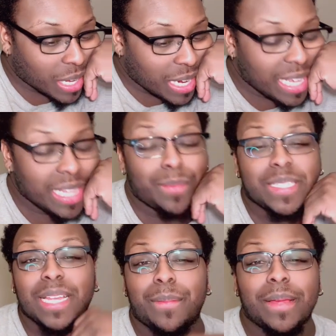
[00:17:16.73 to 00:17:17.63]
yeah, that
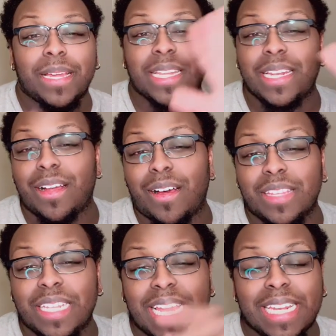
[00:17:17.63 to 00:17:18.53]
was, and all the
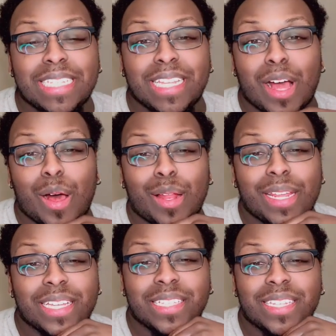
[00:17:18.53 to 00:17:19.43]
ladies in the
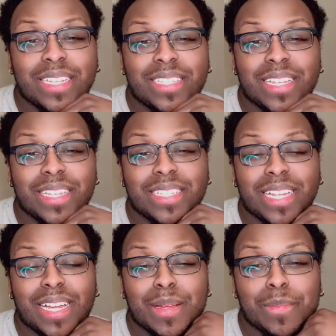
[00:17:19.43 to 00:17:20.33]
audience is
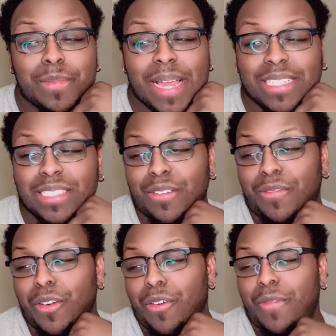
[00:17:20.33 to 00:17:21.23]
acting a
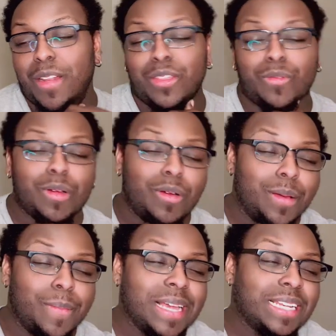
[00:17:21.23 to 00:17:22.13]
fool, finna throw
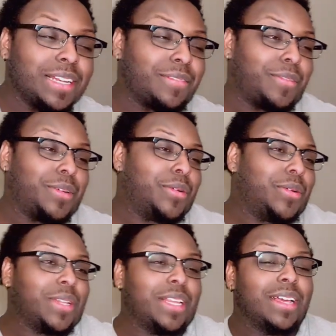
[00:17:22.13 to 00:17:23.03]
up, acting a
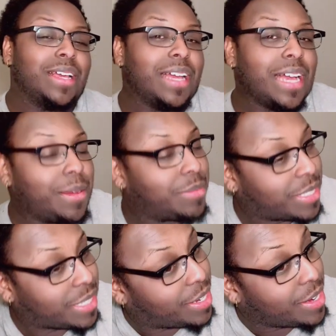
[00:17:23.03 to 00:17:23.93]
fool. I was
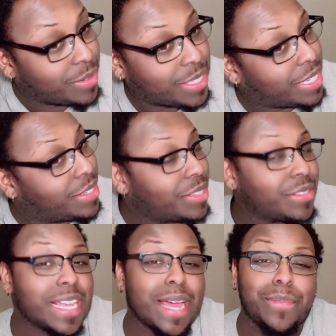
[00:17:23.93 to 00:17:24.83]
just like, you know, it's still so
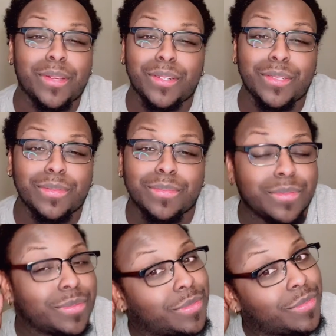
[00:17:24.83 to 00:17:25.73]
taboo
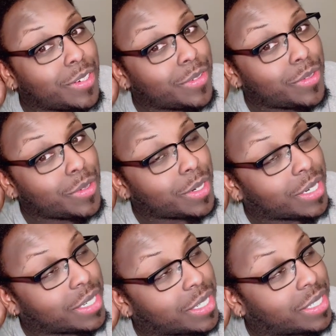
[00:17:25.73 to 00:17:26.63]
for